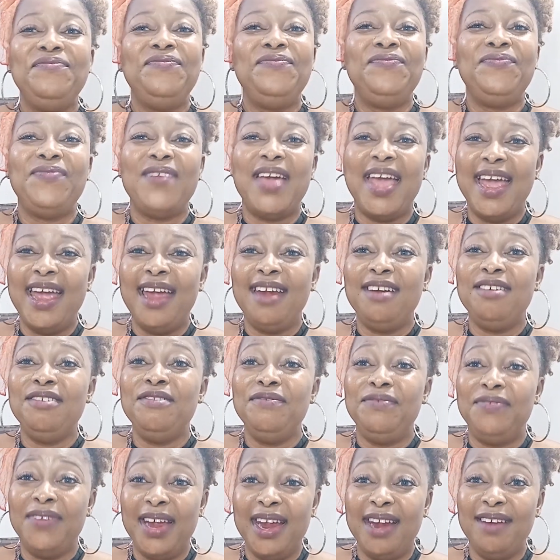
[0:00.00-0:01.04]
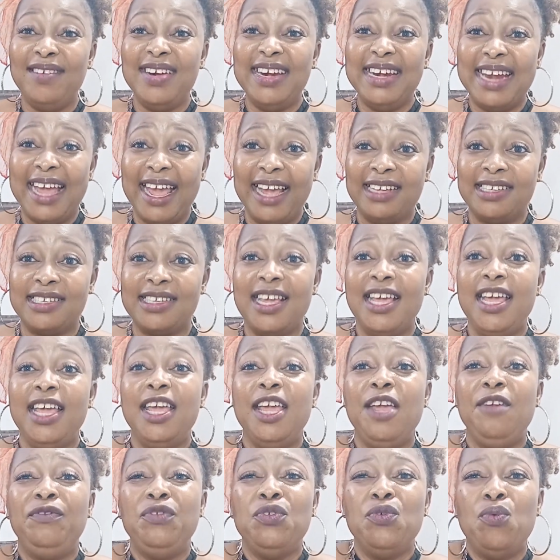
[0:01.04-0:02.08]
very, very nice.
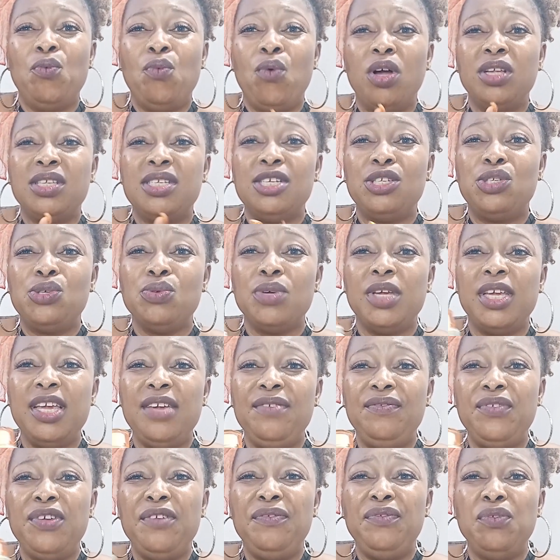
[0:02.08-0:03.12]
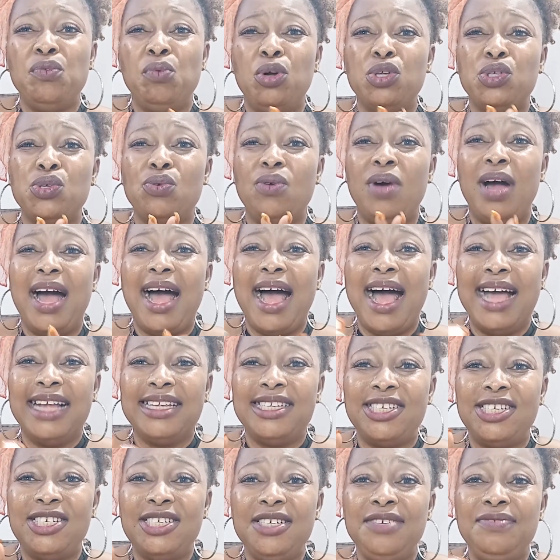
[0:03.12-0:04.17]
If you want to
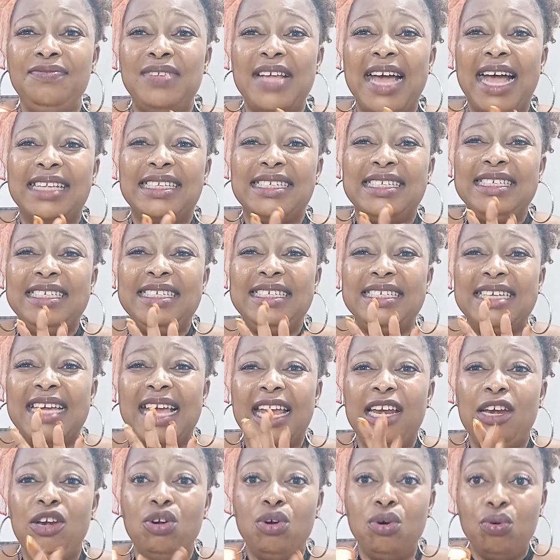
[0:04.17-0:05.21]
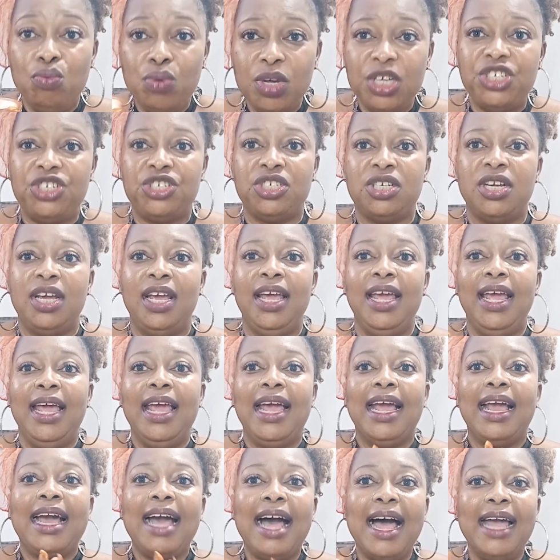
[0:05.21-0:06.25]
achieve that yellowish
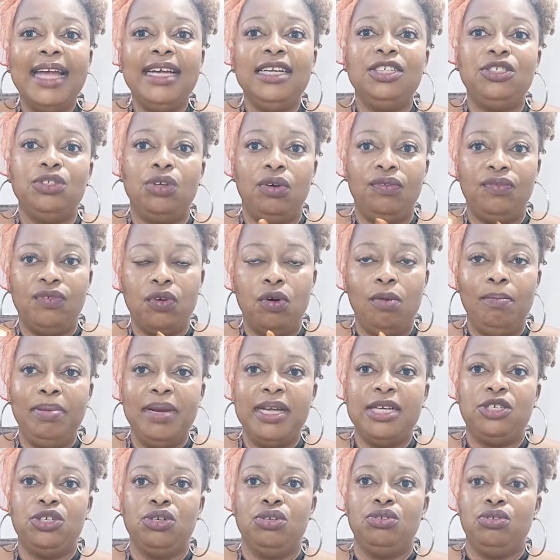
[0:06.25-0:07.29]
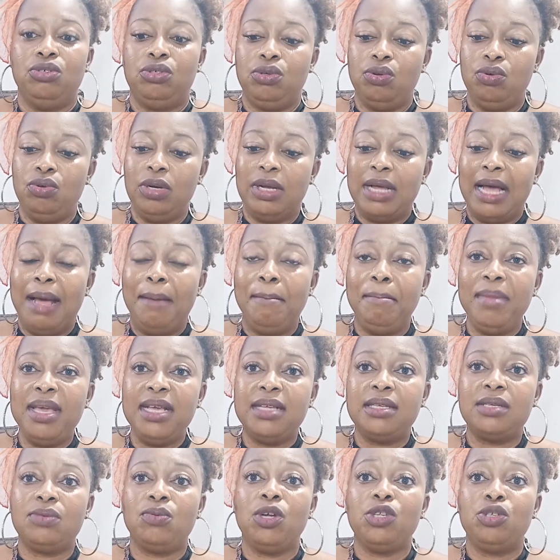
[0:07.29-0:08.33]
kind of complexion, so you can
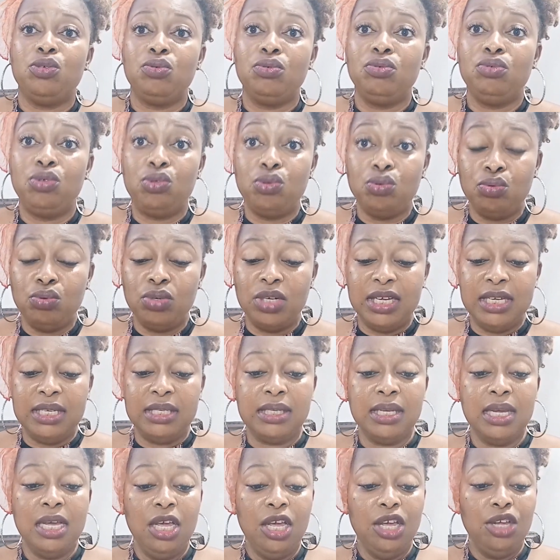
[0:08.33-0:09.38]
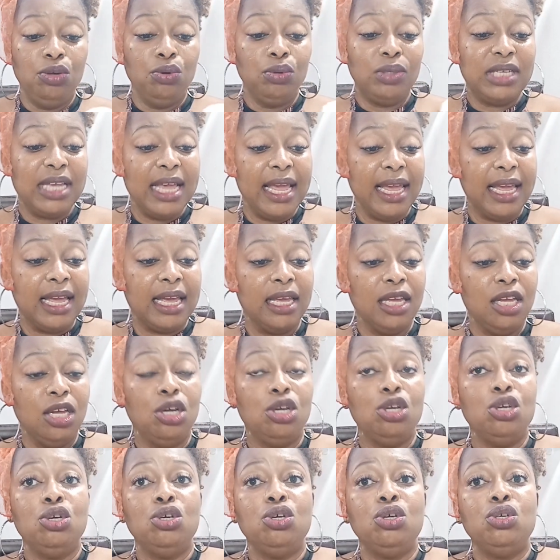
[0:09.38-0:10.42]
mix. What you do is you take
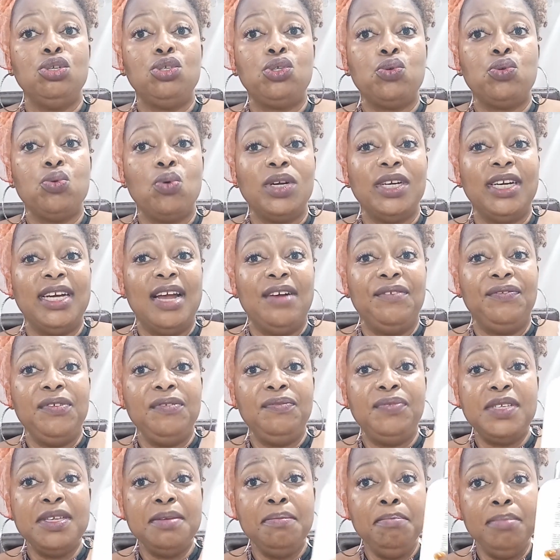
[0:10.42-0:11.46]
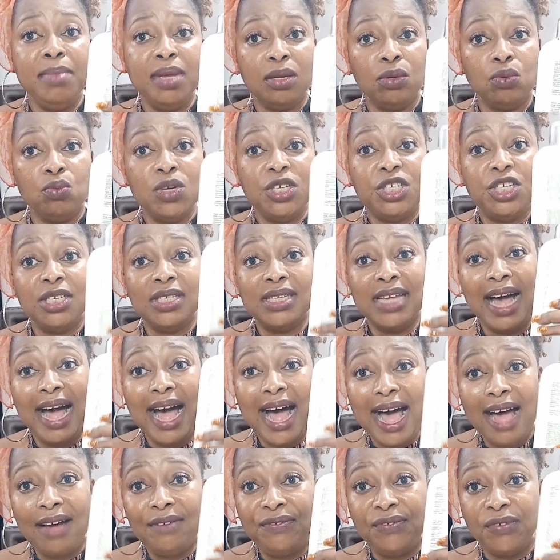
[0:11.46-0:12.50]
250 ml, which is
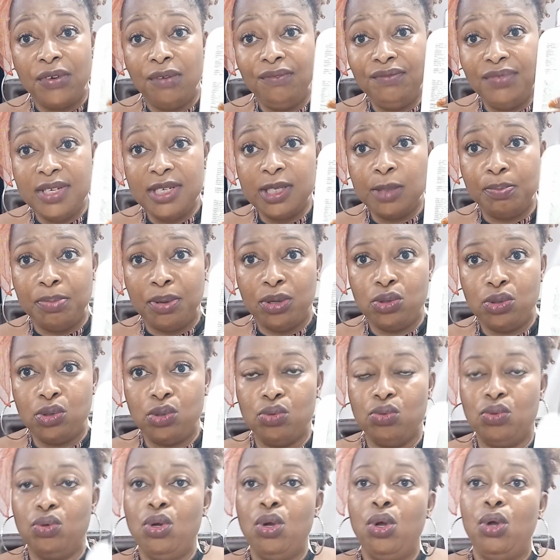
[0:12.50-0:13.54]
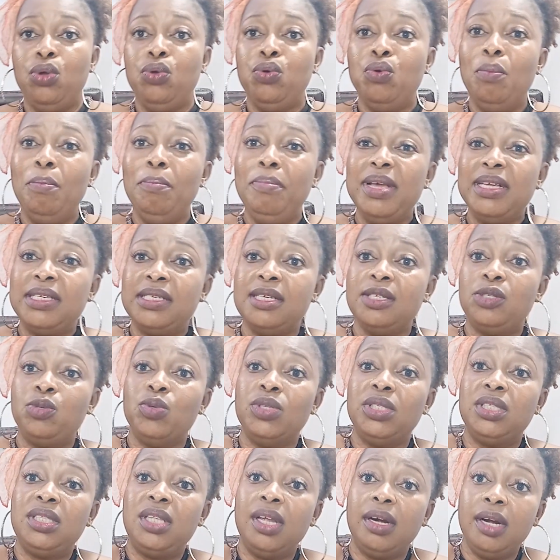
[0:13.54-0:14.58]
half of this bottle, you mix it
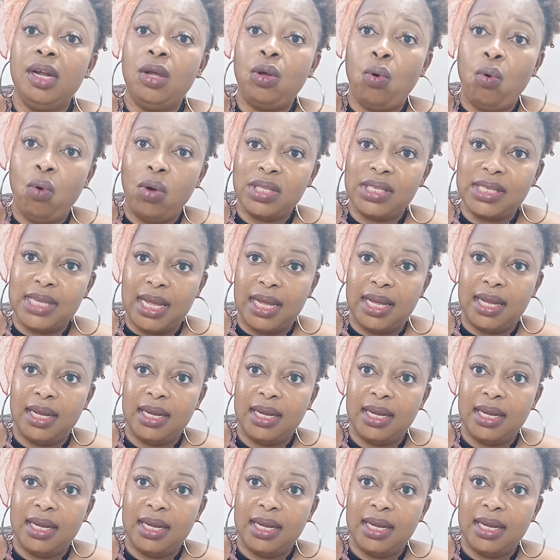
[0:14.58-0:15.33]
with 3/4,